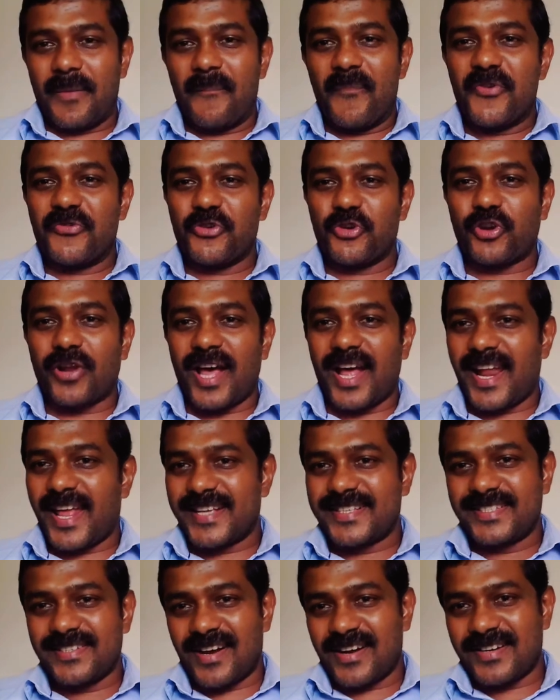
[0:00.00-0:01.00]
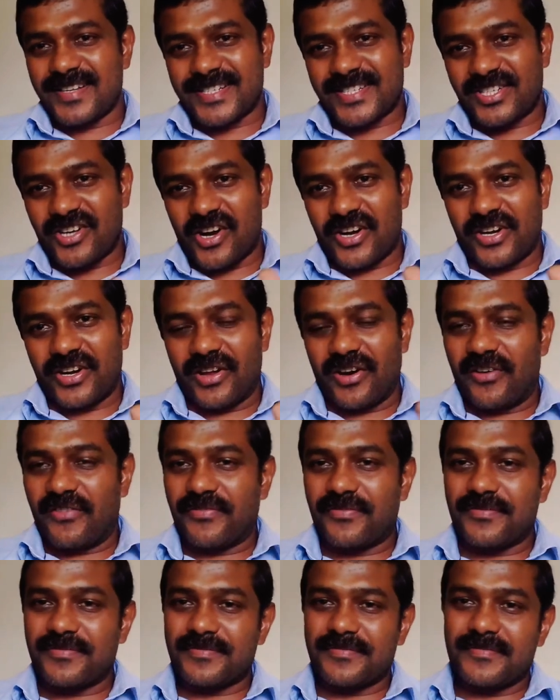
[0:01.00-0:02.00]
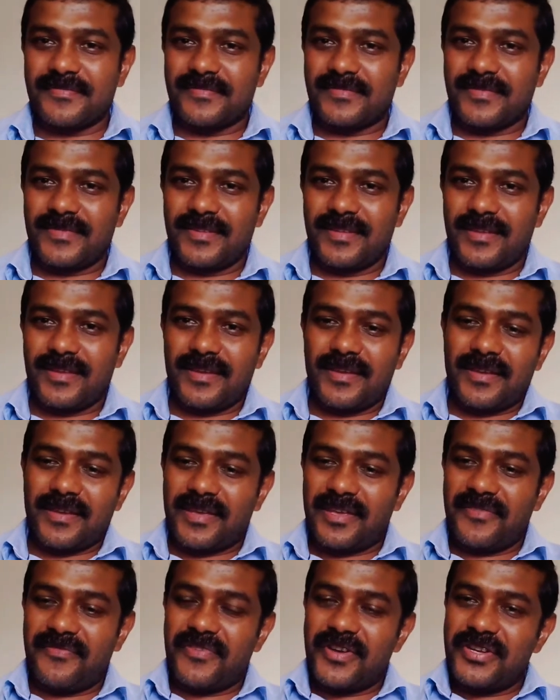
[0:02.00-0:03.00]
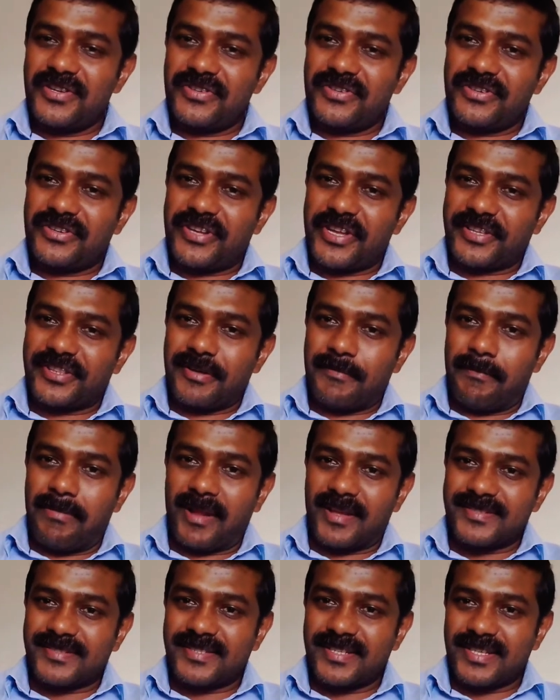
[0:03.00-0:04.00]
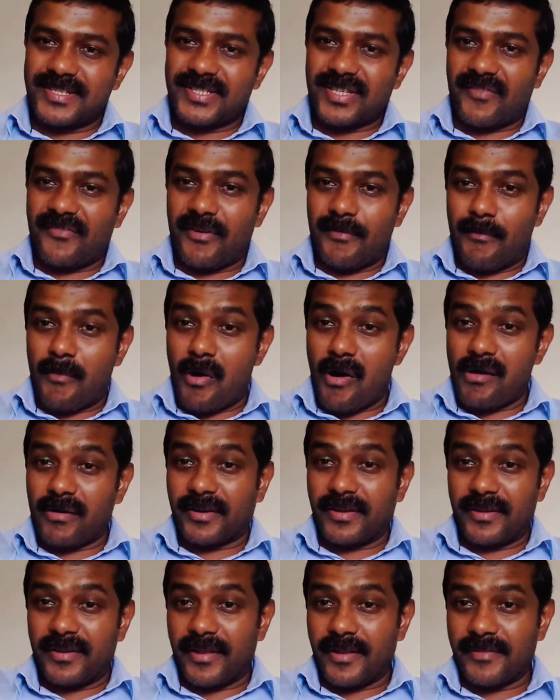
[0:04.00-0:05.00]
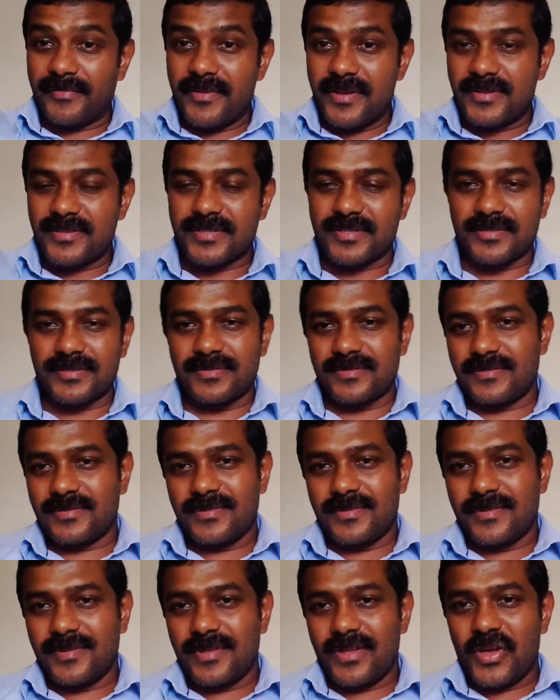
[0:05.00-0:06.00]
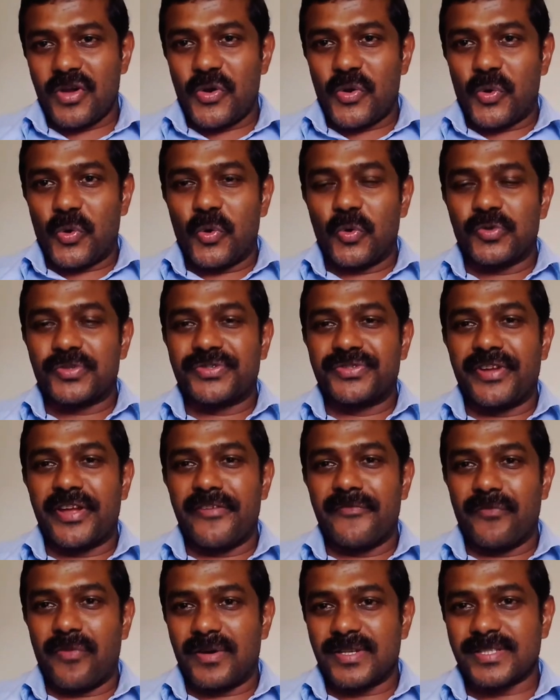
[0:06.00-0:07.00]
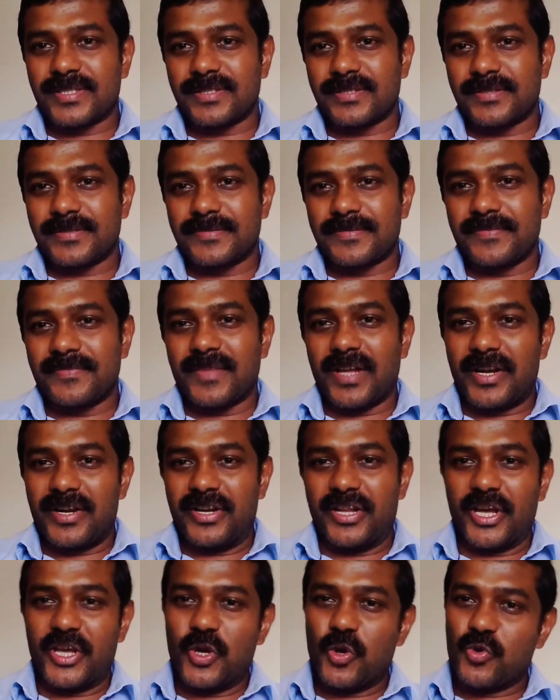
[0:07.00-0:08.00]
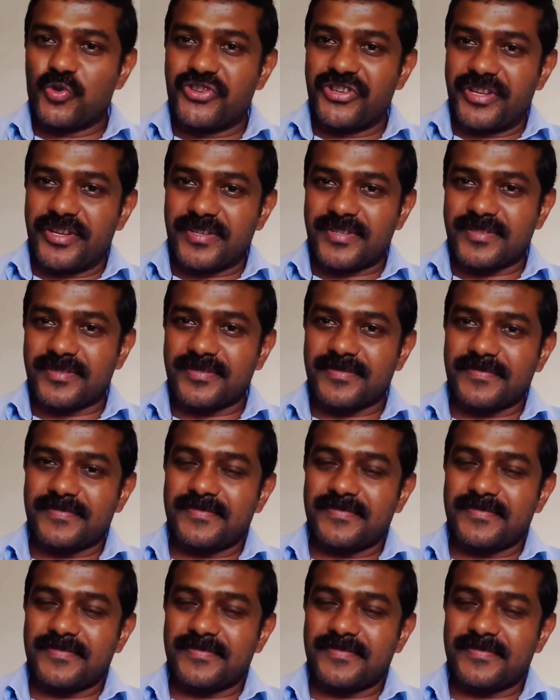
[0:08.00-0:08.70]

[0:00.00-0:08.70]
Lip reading: Before Alexander started off, he went to take the blessings of a monk in Athens, whose name was Diogenes.